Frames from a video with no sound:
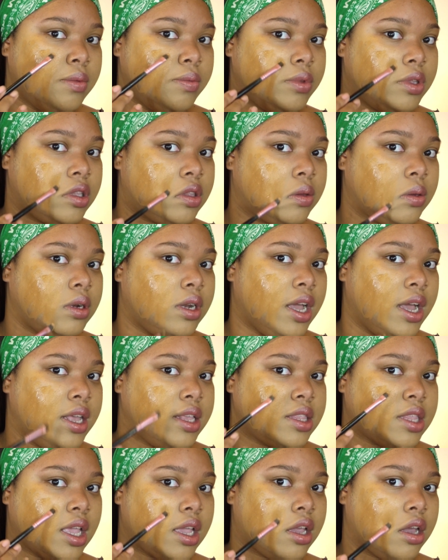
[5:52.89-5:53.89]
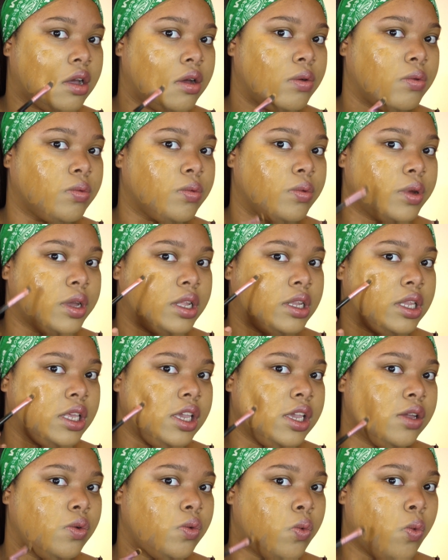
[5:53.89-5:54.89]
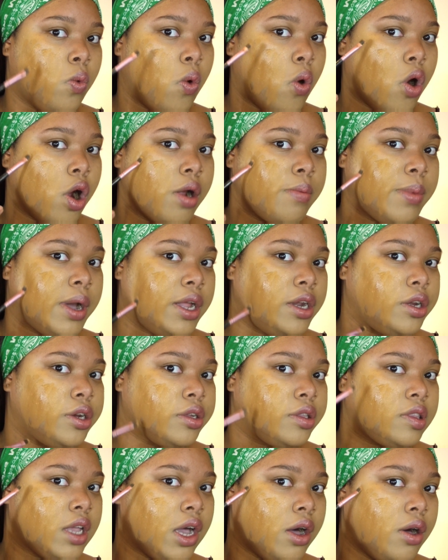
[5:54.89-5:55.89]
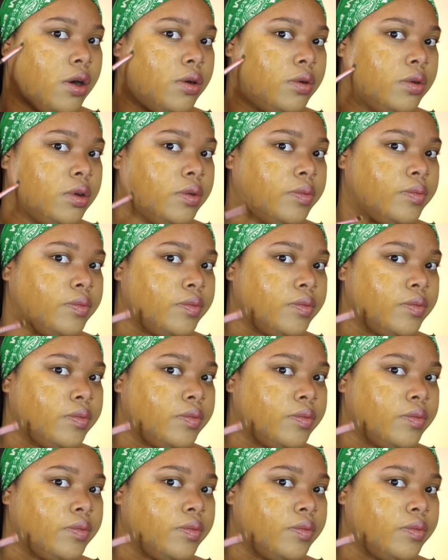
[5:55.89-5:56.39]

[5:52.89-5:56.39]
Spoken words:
this one has like a really warm undertone